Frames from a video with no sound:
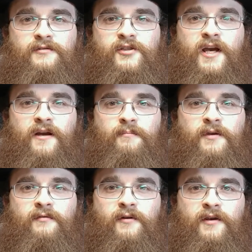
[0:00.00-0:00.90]
to check
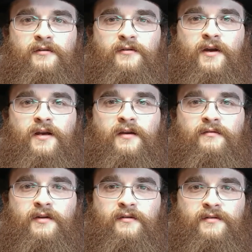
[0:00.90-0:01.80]
before you do any
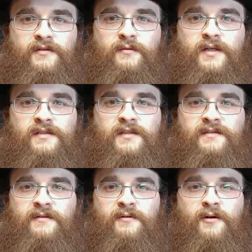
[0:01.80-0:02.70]
of those
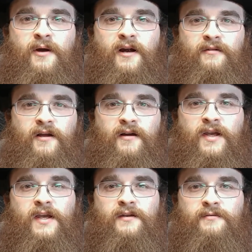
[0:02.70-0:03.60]
quizzes that require
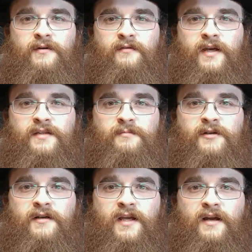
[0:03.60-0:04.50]
logging into a
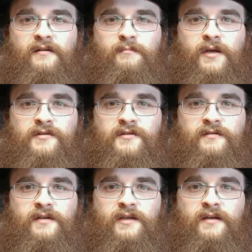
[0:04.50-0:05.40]
Facebook account. Make
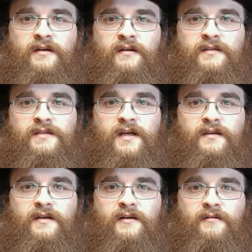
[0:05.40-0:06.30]
sure the
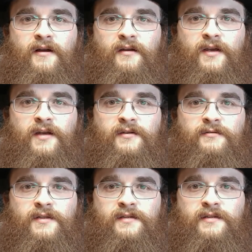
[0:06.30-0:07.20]
site that you're logging
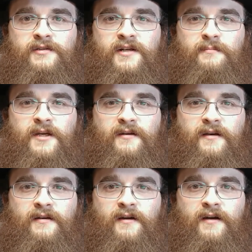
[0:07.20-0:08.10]
into is legitimate
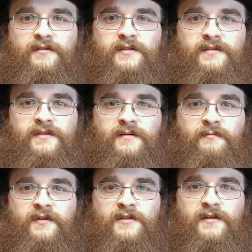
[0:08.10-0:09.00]
and not just
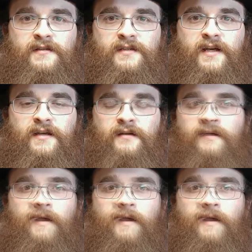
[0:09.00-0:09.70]
some phishing site.